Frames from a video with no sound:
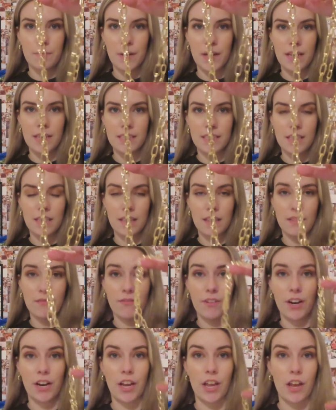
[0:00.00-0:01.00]
But
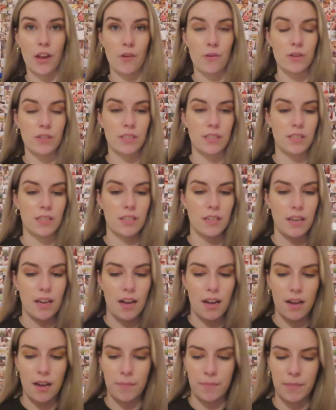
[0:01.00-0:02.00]
very cute.
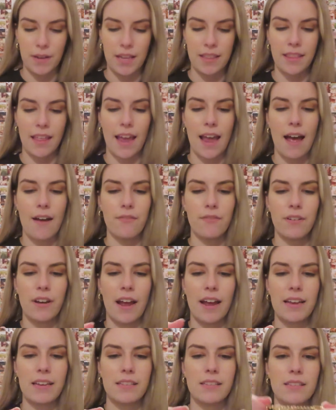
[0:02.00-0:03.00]
And they have a
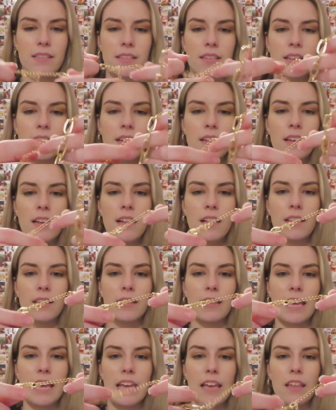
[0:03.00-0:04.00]
nice
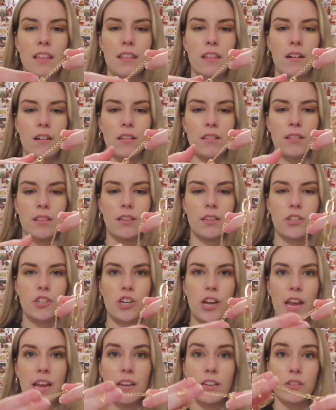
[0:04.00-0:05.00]
length on the
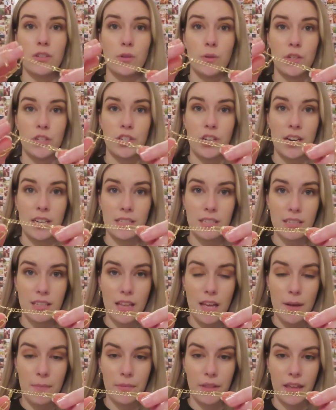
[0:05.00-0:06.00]
chain to adjust
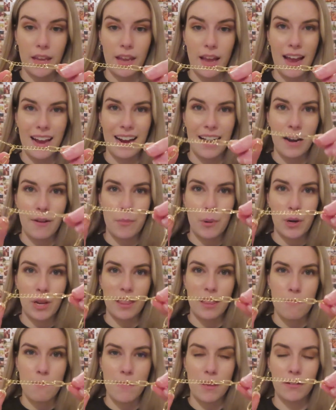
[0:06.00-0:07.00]
them. Like I kind of put
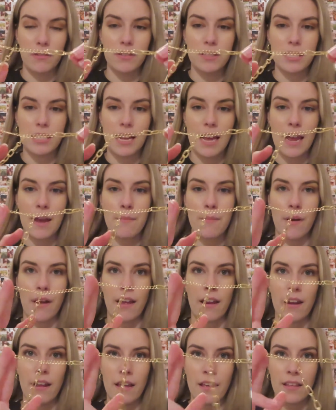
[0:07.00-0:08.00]
it in the middle today,
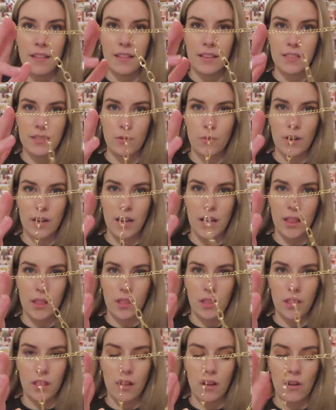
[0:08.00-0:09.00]
but it's quite a
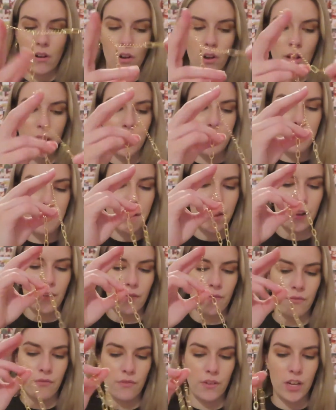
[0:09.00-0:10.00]
long bit
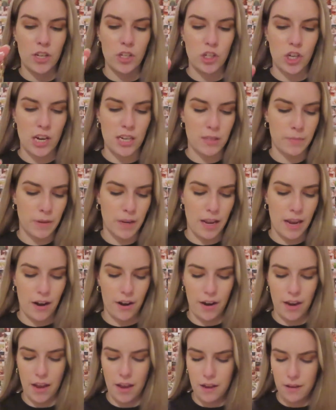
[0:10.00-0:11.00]
of adjustment
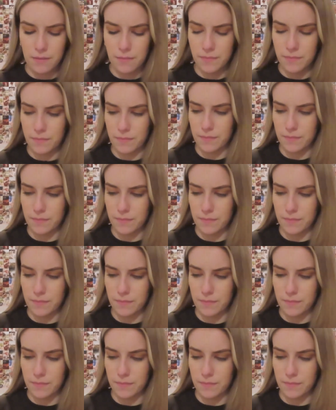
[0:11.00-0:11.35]
area.